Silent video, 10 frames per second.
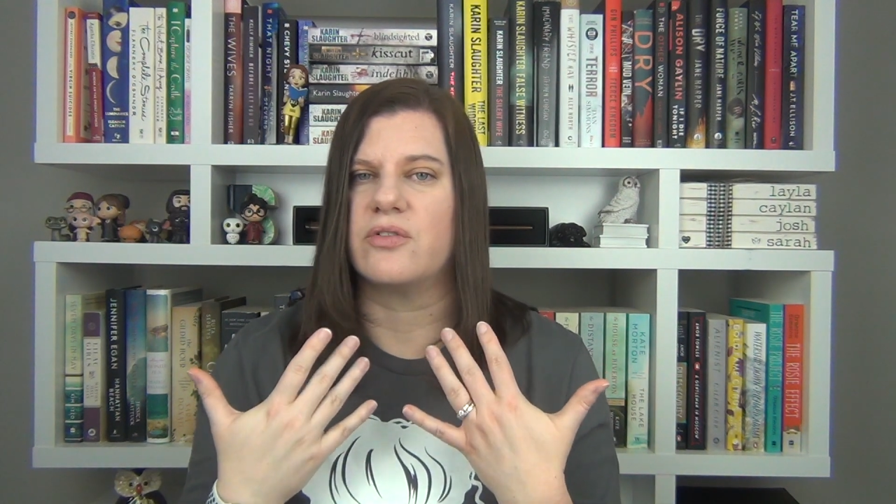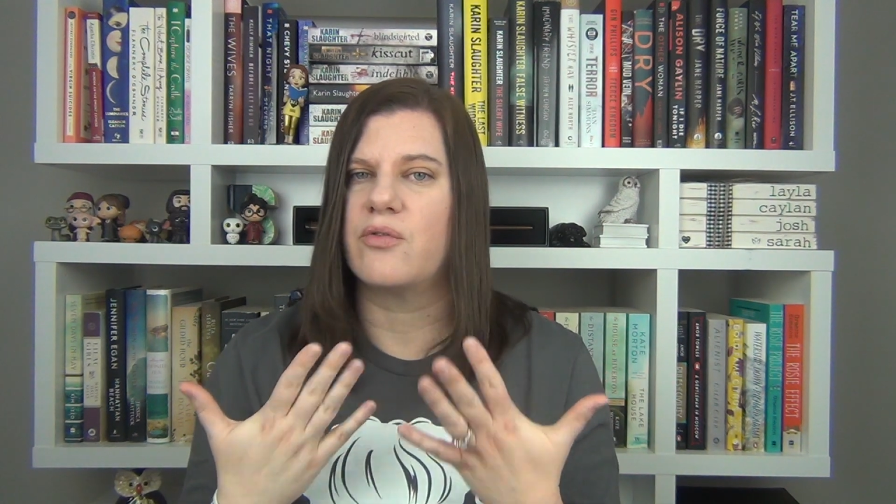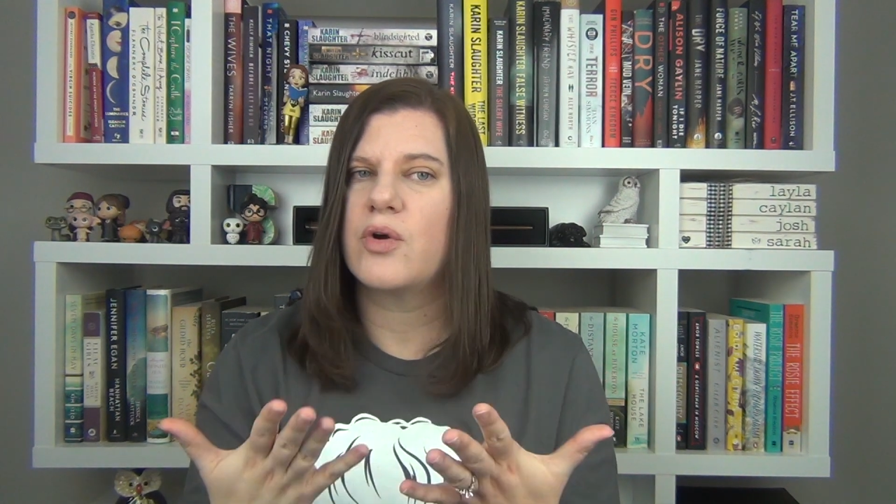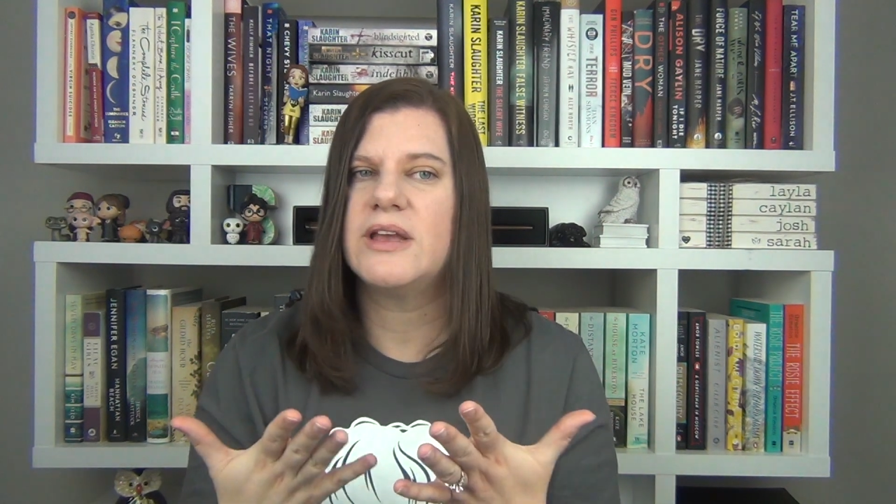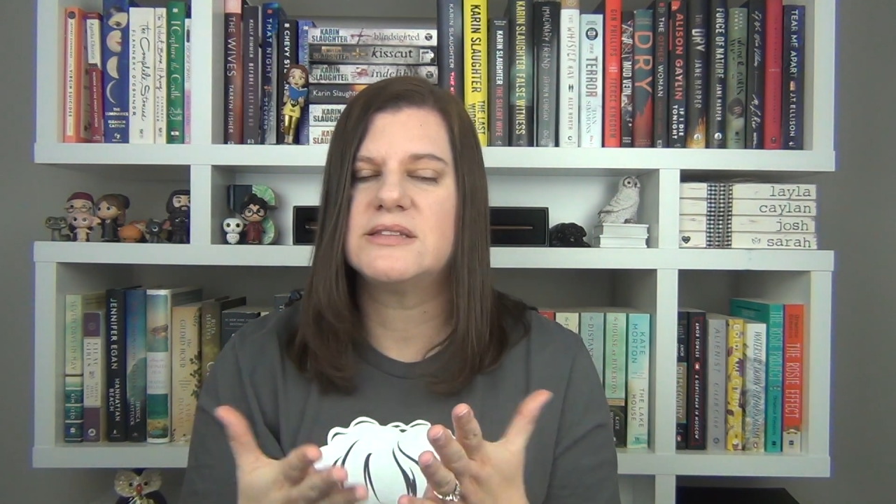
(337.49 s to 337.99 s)

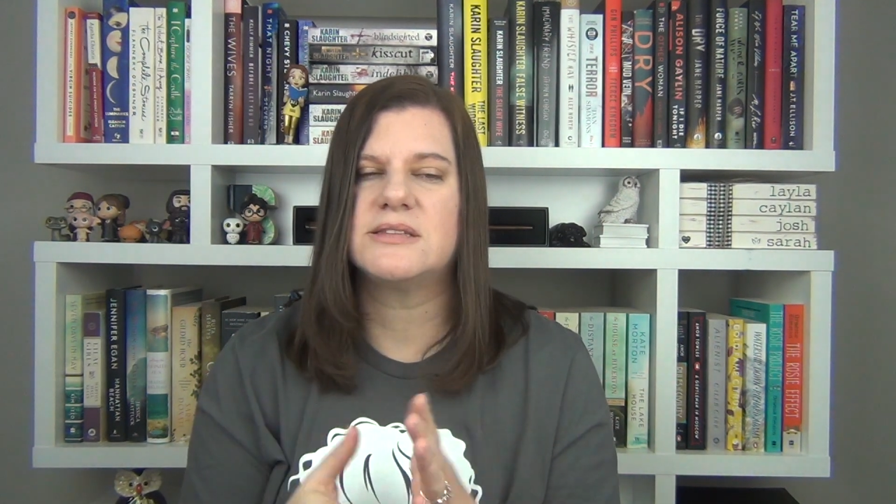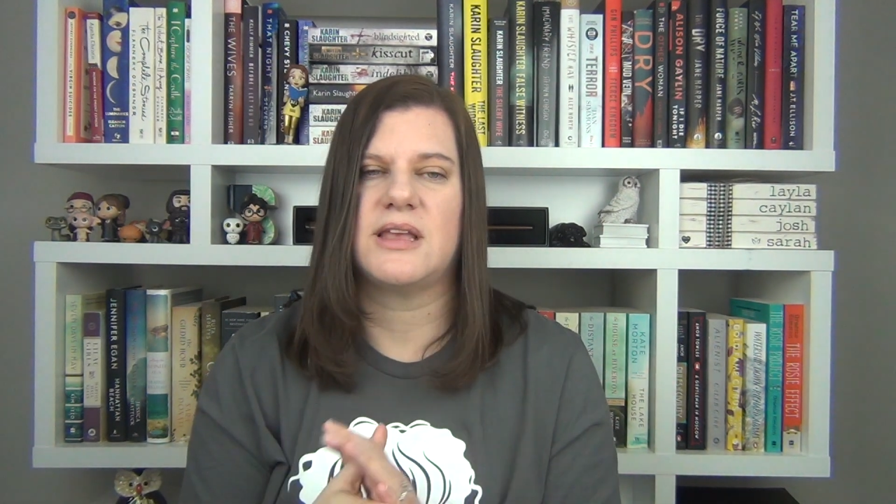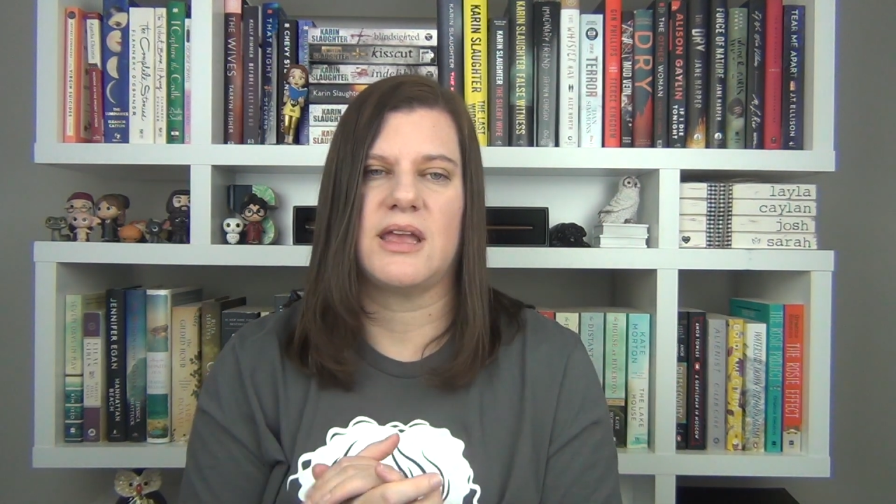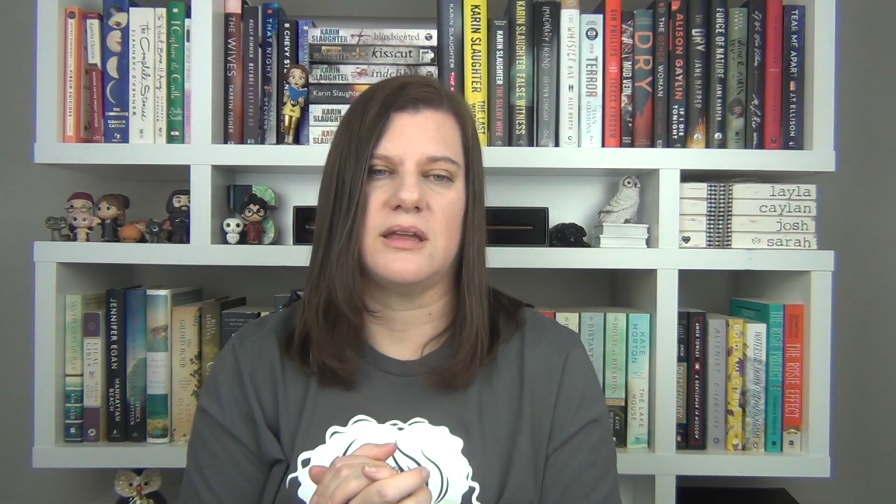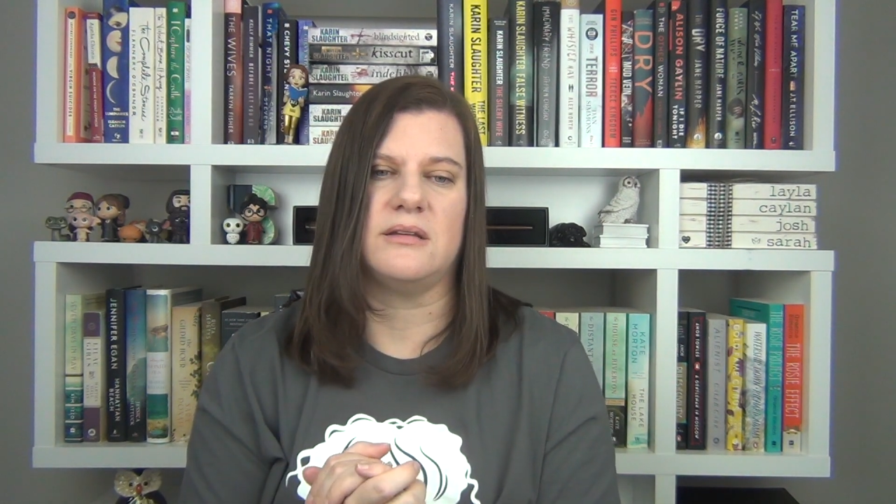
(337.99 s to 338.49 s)
voice
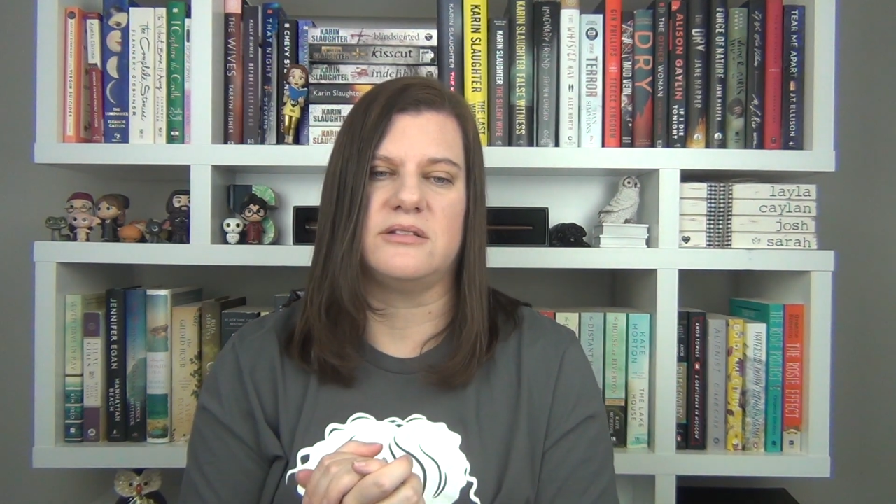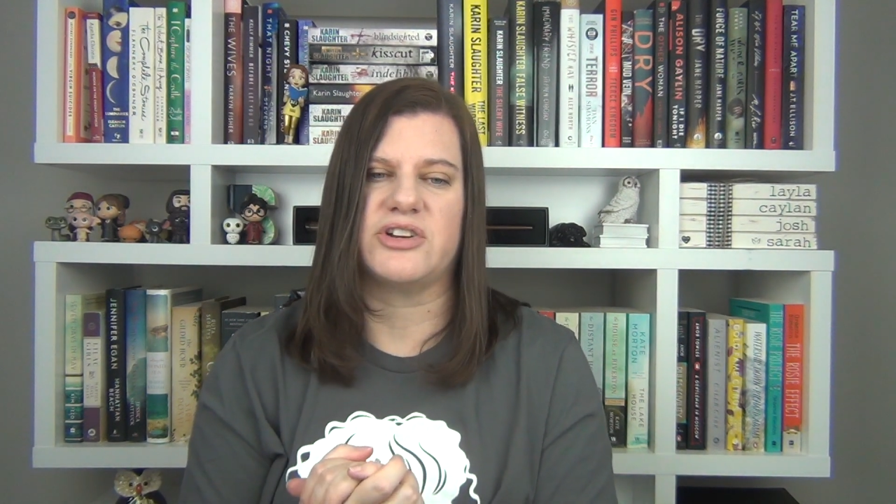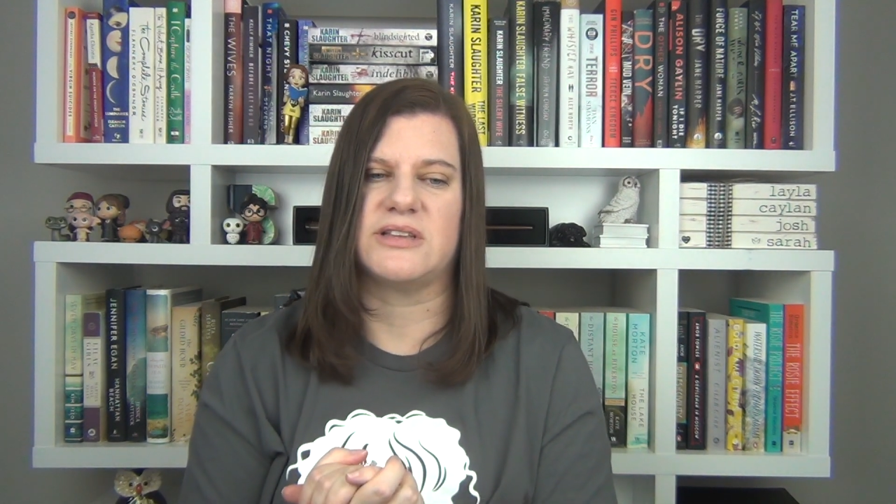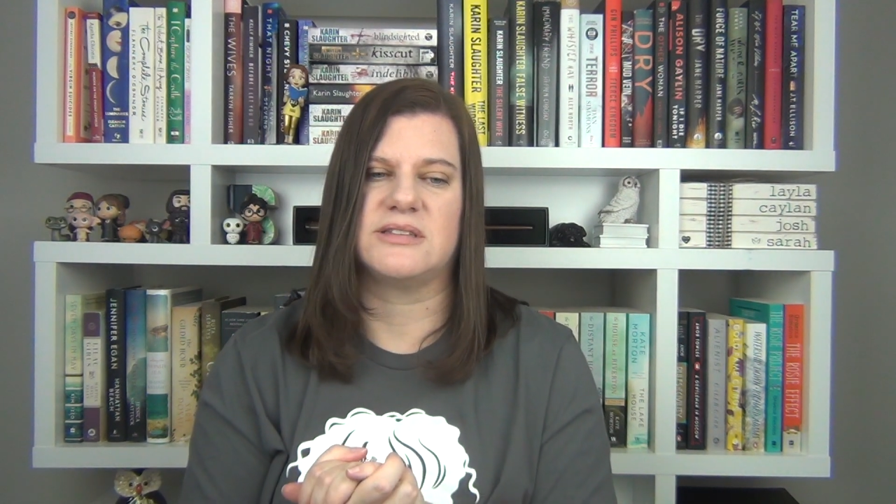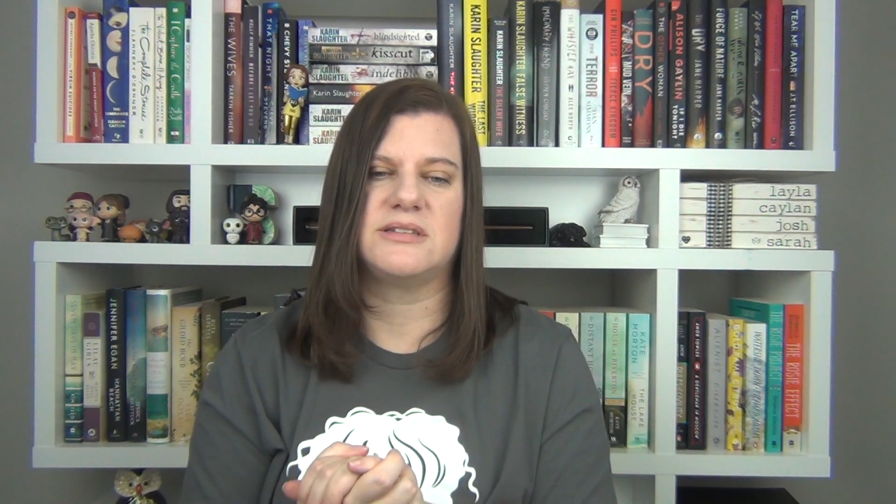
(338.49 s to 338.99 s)
and
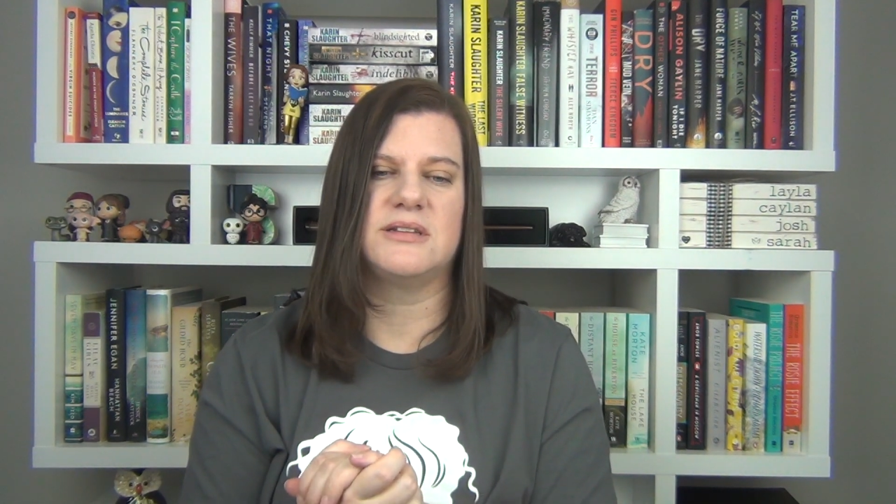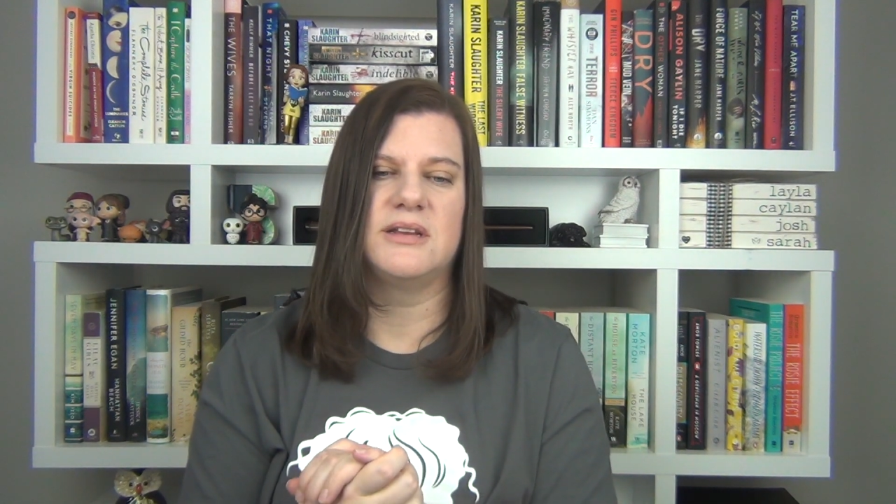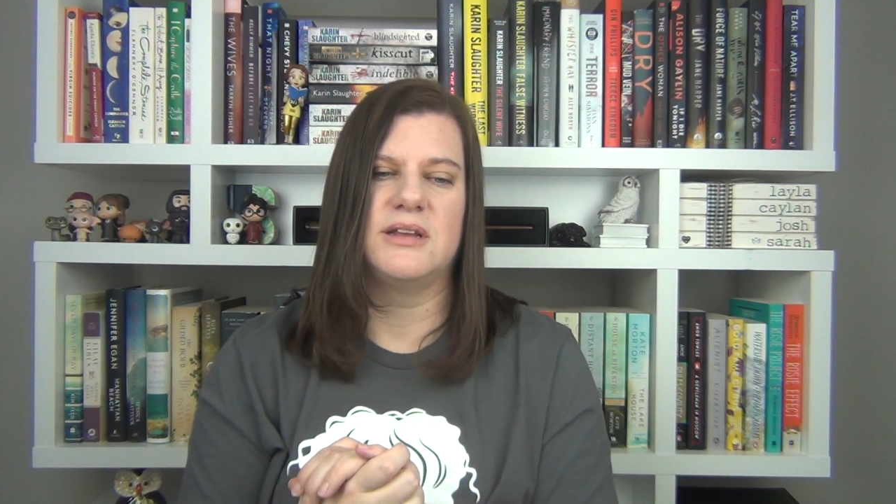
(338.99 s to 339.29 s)
just